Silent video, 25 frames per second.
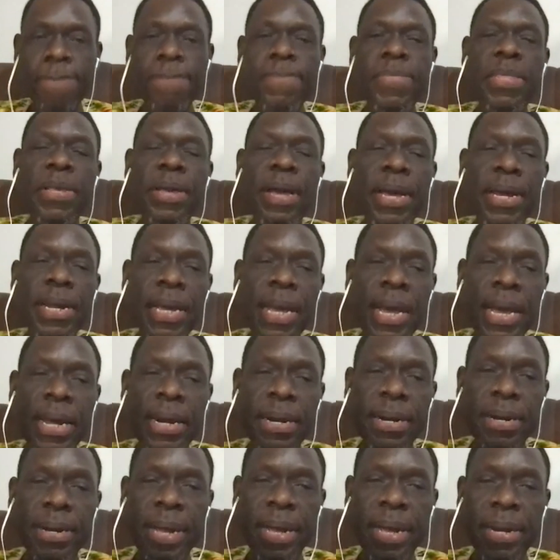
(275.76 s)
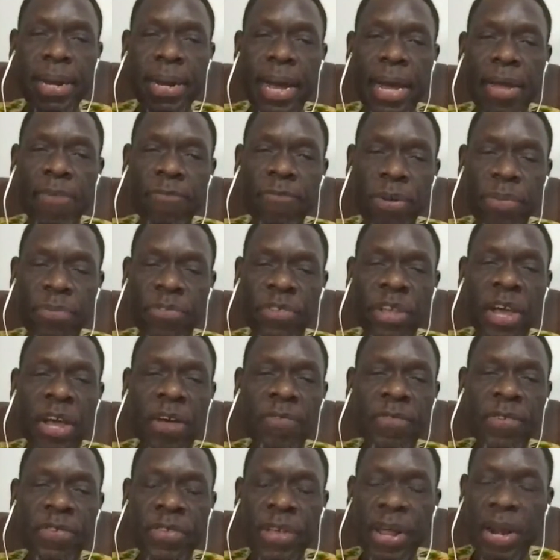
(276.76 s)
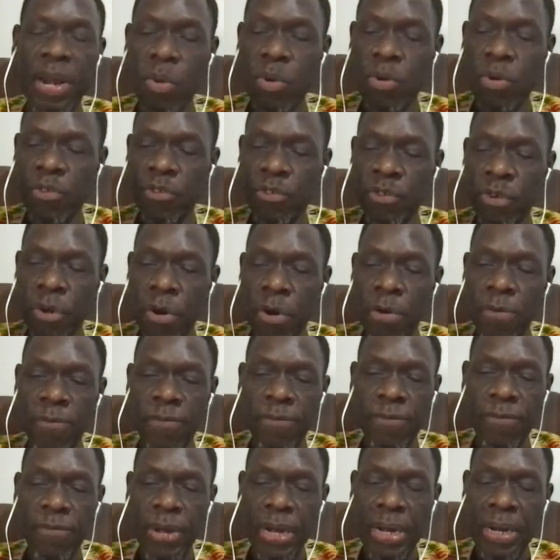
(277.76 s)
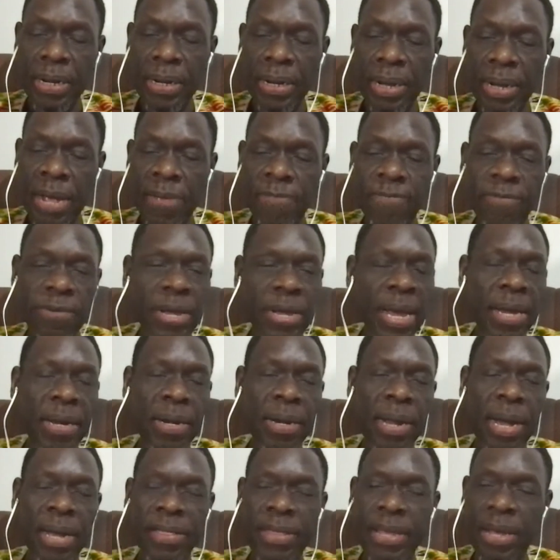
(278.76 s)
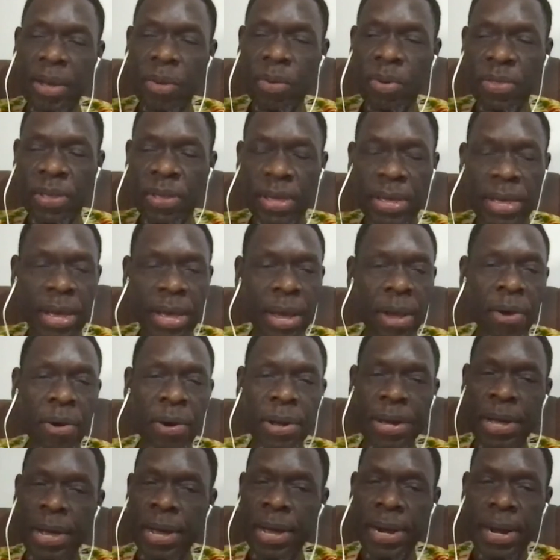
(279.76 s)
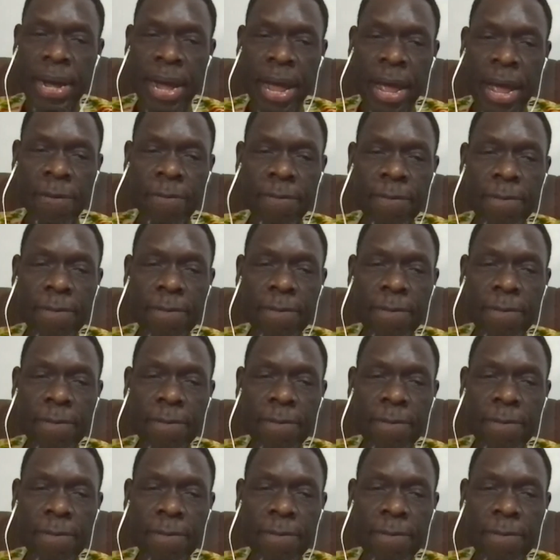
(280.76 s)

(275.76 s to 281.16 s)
And he had a deadline for himself. He said, I would serve, I forget, I think it was a year or a year and a half.